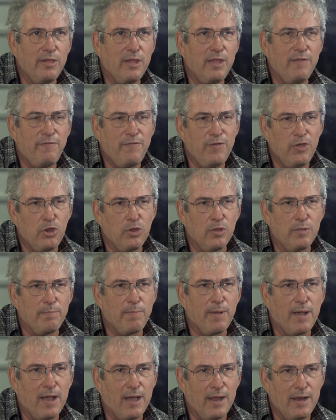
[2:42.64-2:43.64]
the efficient
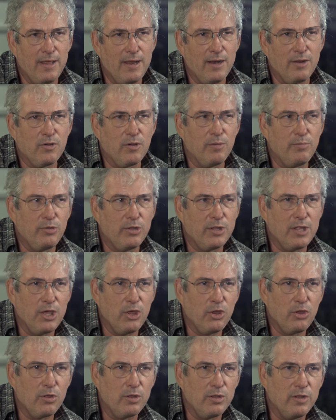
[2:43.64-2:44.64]
parallel
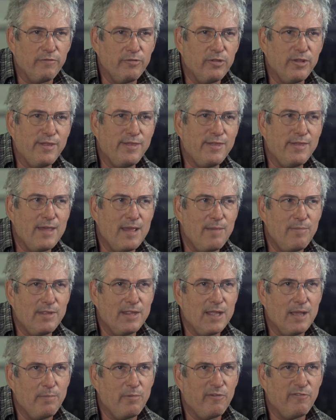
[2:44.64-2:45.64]
computation of the same
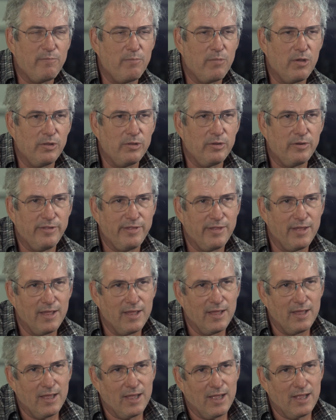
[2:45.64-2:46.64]
type of models,
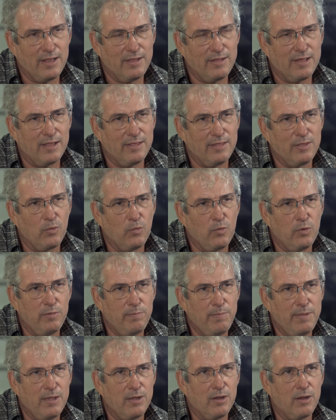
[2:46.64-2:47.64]
and that there
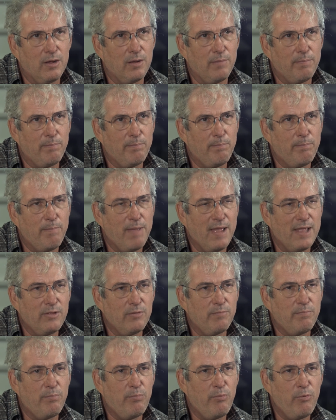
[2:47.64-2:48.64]
would be a
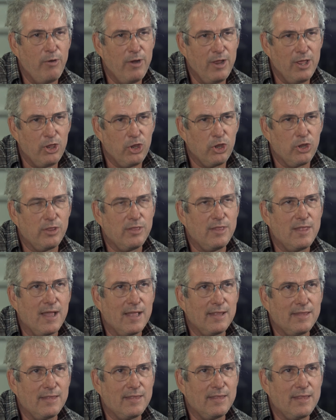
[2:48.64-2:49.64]
better bridge
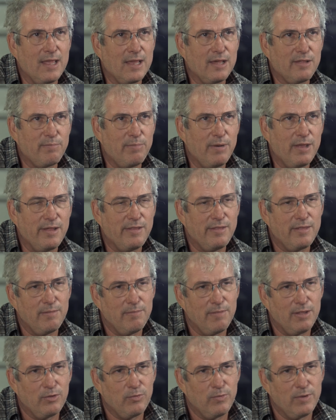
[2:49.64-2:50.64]
that takes place
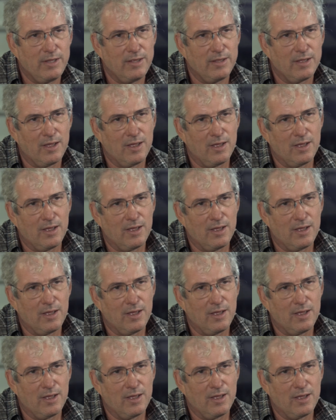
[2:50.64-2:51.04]
in between